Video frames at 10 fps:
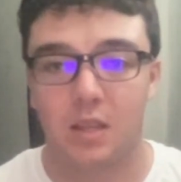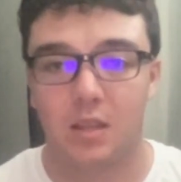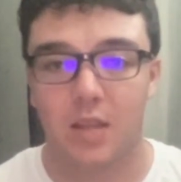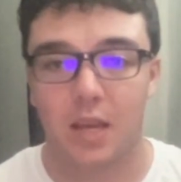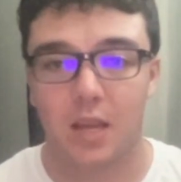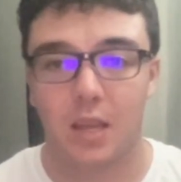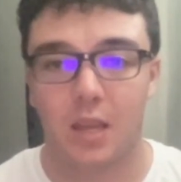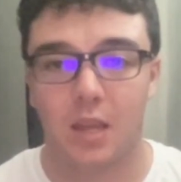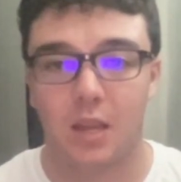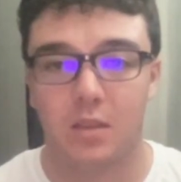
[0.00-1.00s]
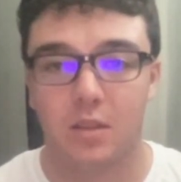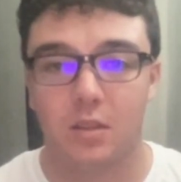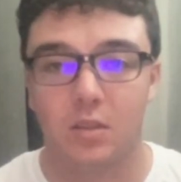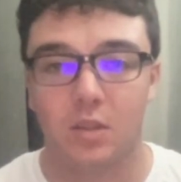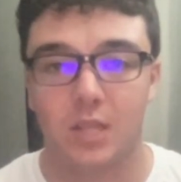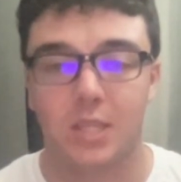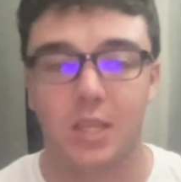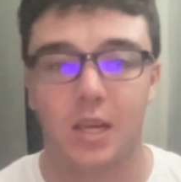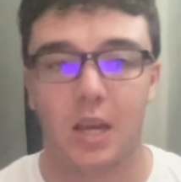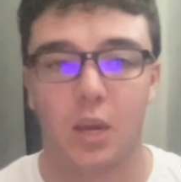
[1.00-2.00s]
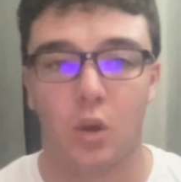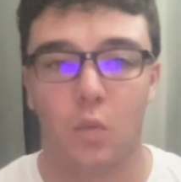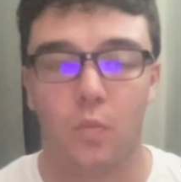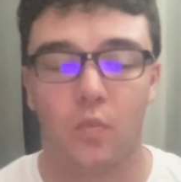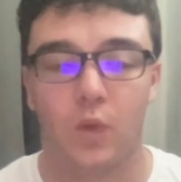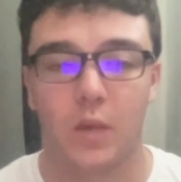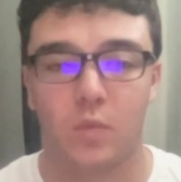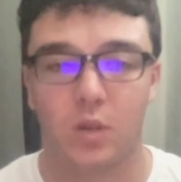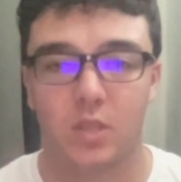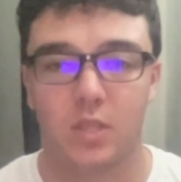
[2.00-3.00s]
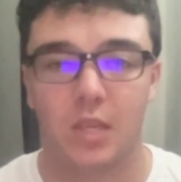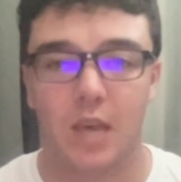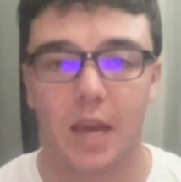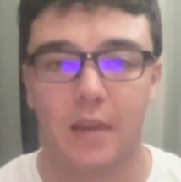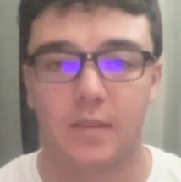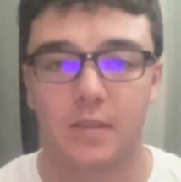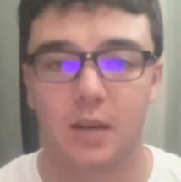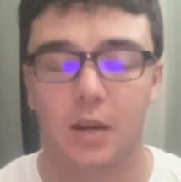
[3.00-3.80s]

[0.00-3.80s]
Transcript: That, and the last thing I hope I want to see at